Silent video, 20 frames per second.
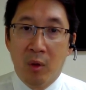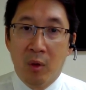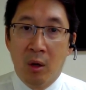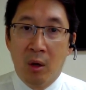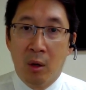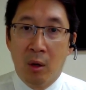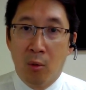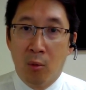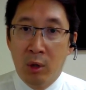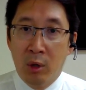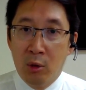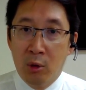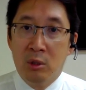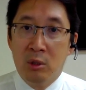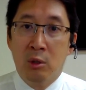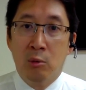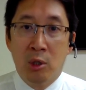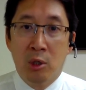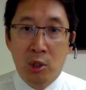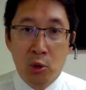or reuse
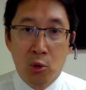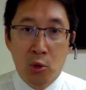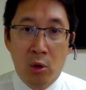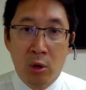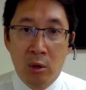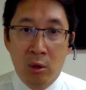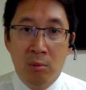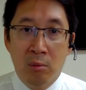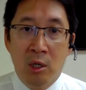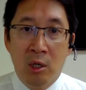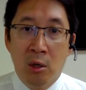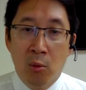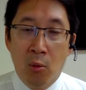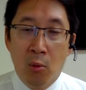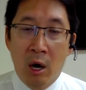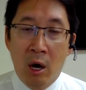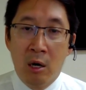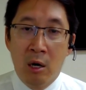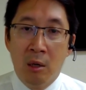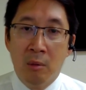them or store them near
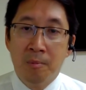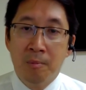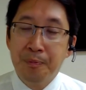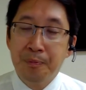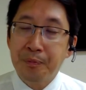water.